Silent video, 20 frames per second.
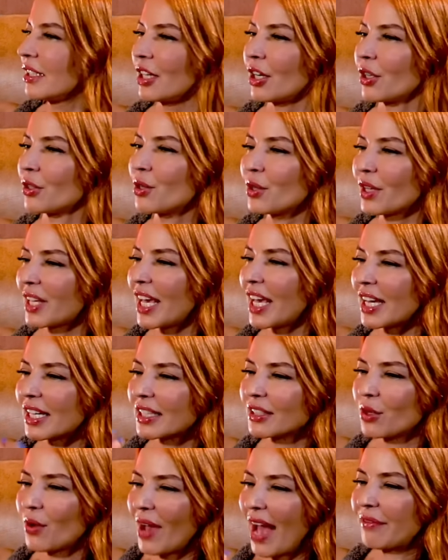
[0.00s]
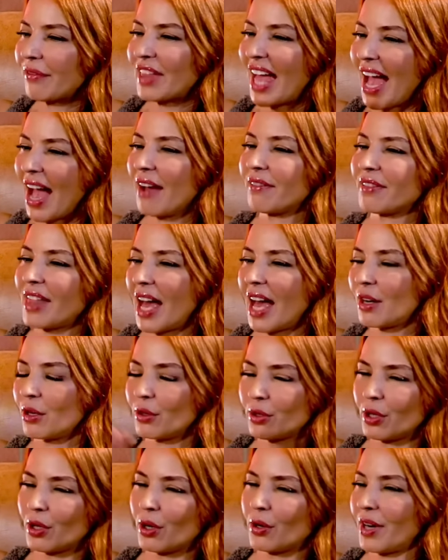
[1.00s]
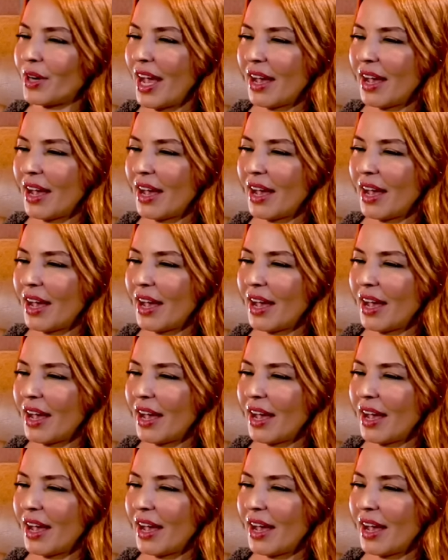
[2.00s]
you have to have that or you don't